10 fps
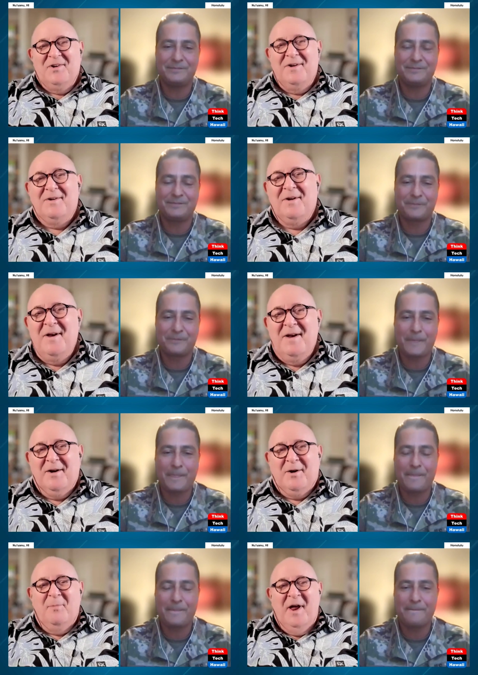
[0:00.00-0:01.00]
Speaker 1: the
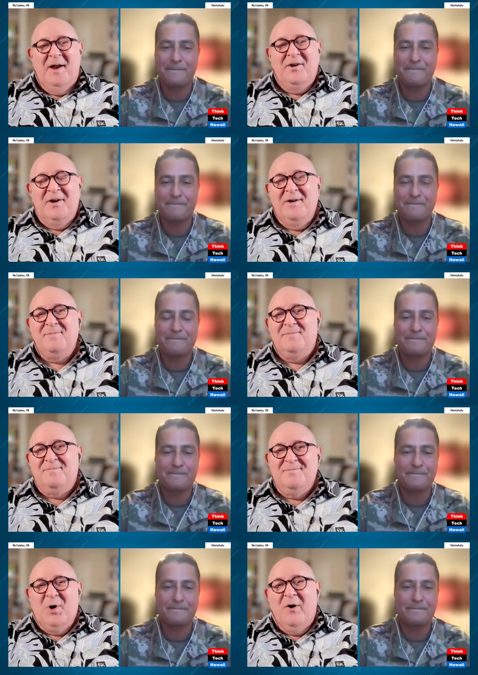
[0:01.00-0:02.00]
commanding
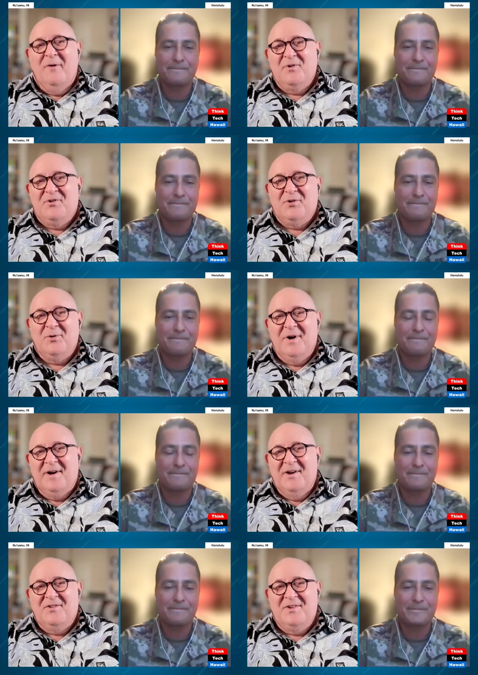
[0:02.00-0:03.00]
officer, I
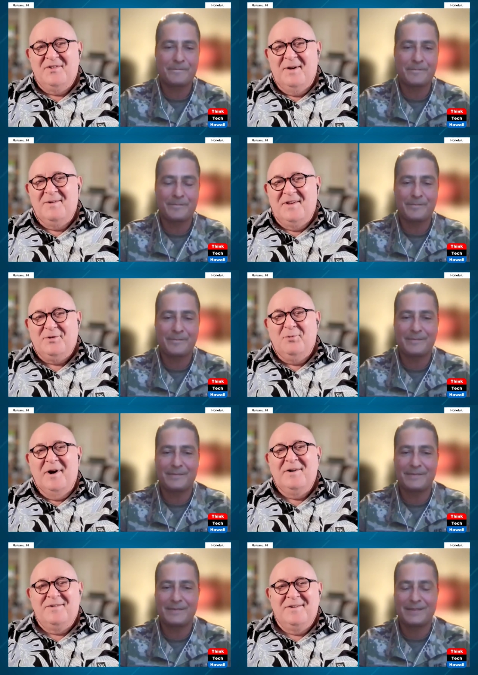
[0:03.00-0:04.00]
guess, is that the
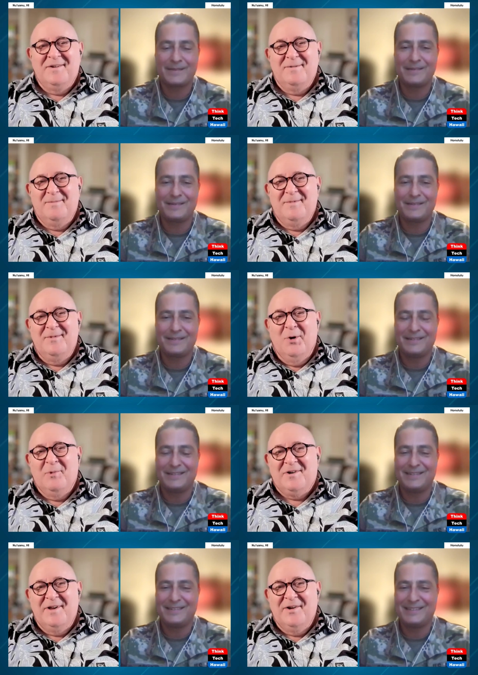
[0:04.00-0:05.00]
right
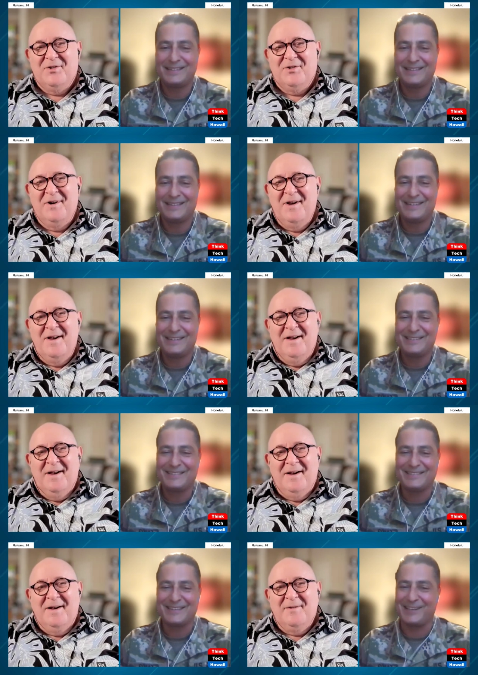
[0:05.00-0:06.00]
nomenclature?
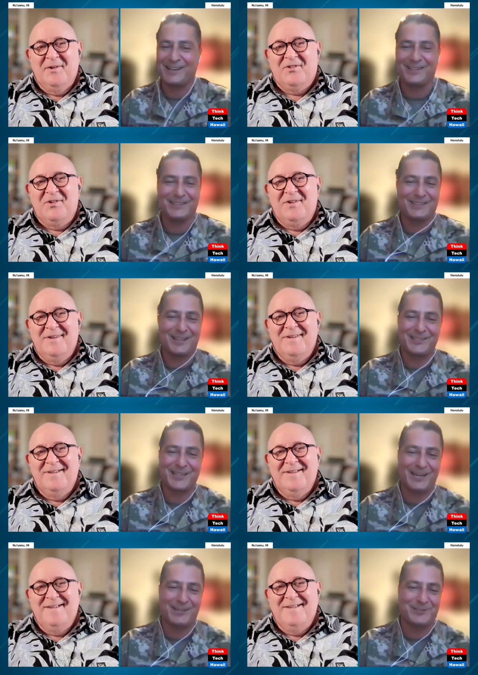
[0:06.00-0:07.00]
Speaker 2: Yeah, a lot of
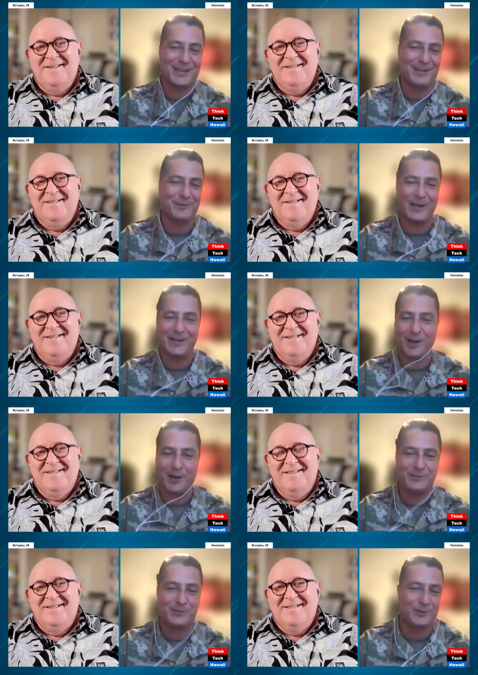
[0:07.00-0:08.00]
titles now. Commanding
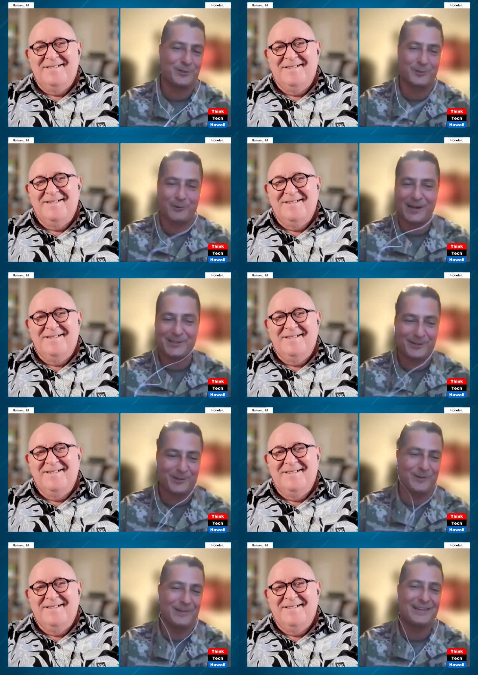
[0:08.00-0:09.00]
officer,
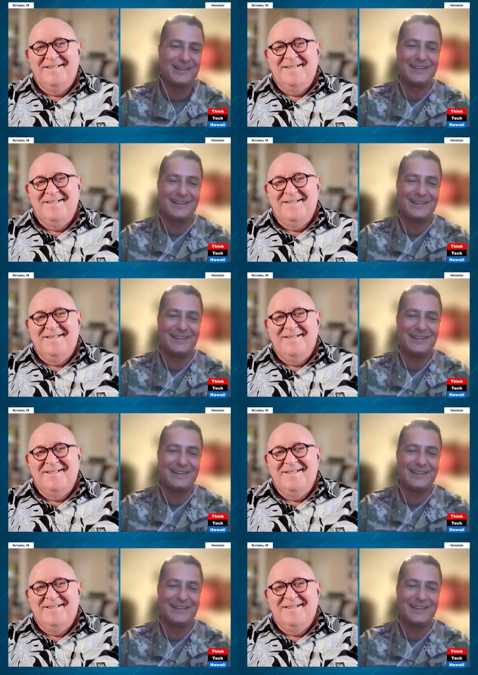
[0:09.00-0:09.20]
director.